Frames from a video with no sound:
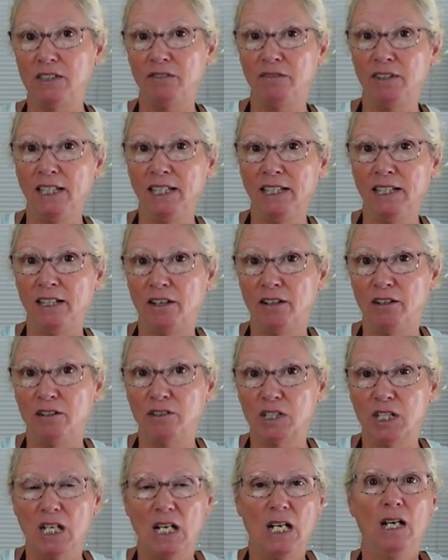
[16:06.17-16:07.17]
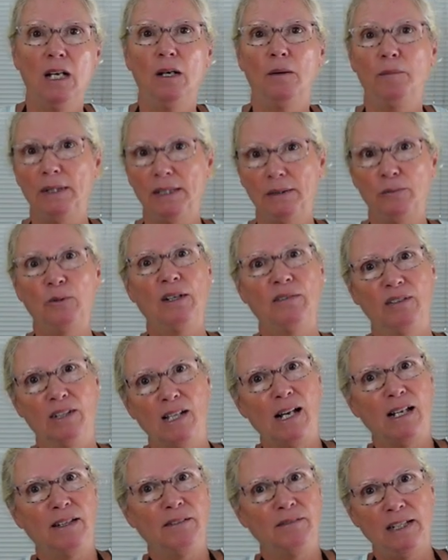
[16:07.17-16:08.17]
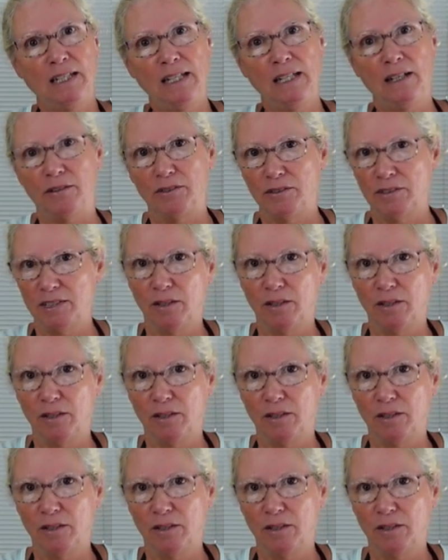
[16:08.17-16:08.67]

videos, but we have a lot of videos.